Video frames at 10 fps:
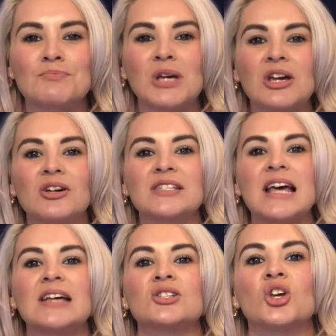because
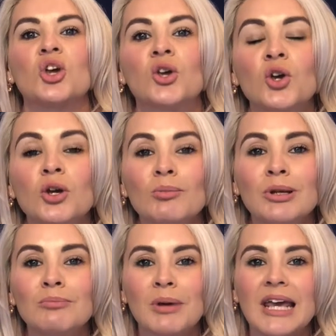as
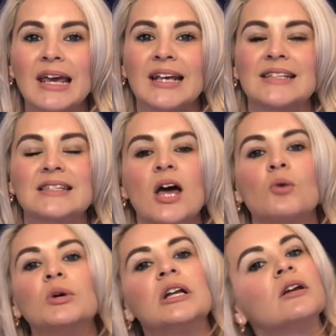human beings,
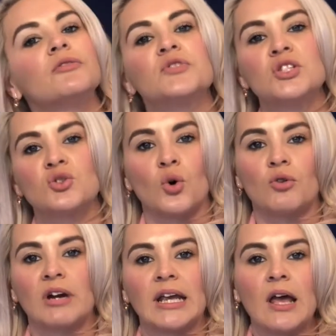we love
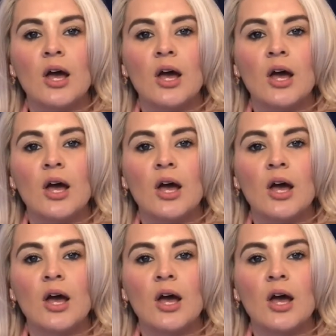story.